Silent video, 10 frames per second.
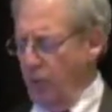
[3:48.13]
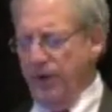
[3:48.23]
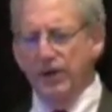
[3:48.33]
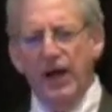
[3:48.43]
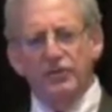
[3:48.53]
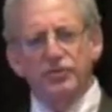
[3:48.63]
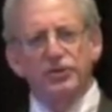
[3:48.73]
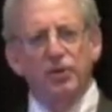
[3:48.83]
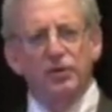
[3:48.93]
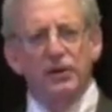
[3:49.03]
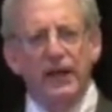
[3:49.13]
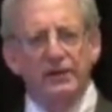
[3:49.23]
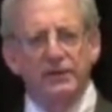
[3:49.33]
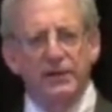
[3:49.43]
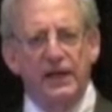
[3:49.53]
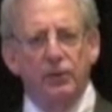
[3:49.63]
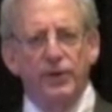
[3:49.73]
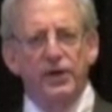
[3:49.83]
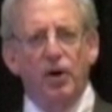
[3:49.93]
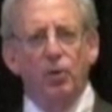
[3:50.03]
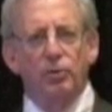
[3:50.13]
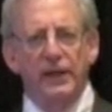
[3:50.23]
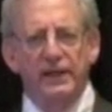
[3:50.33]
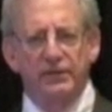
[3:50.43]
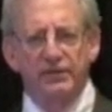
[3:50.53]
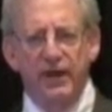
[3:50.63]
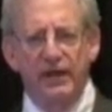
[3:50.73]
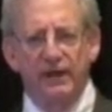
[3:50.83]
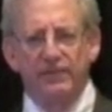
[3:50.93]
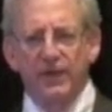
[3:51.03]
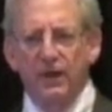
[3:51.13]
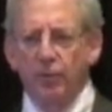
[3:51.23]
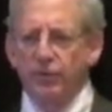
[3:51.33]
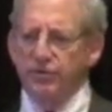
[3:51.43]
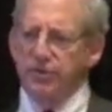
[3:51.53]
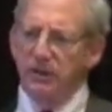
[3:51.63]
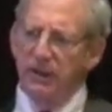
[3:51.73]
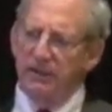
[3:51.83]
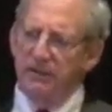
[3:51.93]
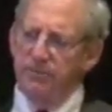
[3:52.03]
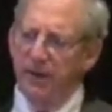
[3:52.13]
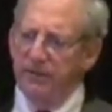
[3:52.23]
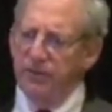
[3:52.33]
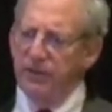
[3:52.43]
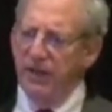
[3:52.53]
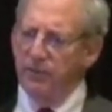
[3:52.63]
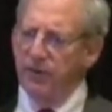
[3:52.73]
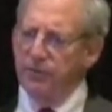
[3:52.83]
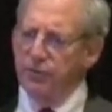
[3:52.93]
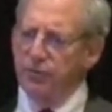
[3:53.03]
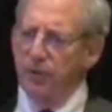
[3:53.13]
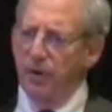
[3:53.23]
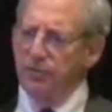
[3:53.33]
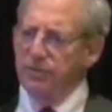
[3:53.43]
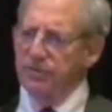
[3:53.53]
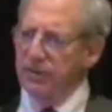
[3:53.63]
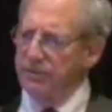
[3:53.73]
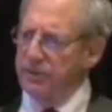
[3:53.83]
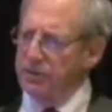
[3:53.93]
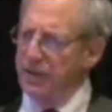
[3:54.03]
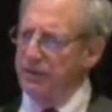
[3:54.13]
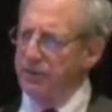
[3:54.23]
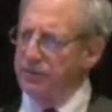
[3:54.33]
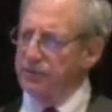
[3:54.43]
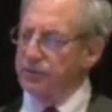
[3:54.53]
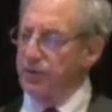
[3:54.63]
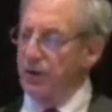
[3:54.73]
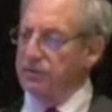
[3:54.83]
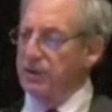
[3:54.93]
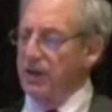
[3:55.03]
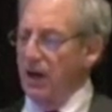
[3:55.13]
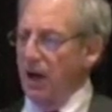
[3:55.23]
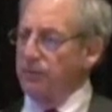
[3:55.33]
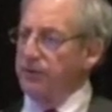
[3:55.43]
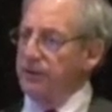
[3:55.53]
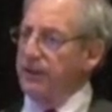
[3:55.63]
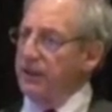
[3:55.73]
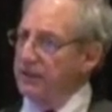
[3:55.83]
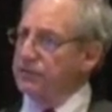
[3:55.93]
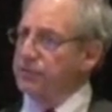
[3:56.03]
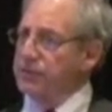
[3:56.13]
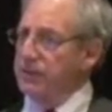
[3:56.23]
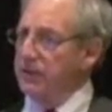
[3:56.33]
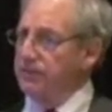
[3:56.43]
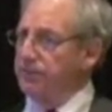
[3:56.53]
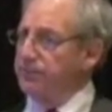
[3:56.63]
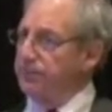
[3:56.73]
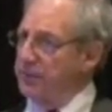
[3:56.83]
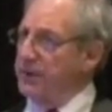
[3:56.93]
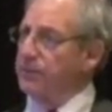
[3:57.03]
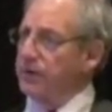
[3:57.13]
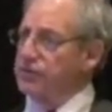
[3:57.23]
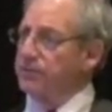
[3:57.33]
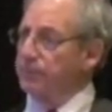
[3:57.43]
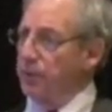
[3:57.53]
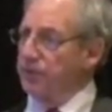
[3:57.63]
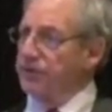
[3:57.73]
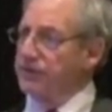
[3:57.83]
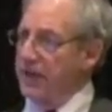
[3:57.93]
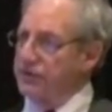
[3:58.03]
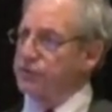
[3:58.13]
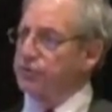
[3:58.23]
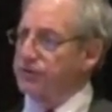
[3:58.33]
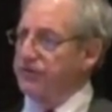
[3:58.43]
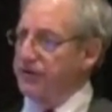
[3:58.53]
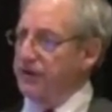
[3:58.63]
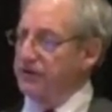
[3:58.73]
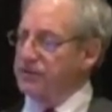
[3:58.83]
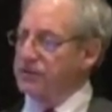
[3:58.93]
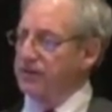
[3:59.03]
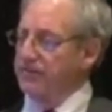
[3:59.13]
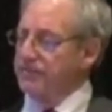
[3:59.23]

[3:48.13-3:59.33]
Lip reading: We actually don't collect the data. We collate the data, which is collected by the state registrars. And some of the state registrars are really interested pretty much in birth and death certificates.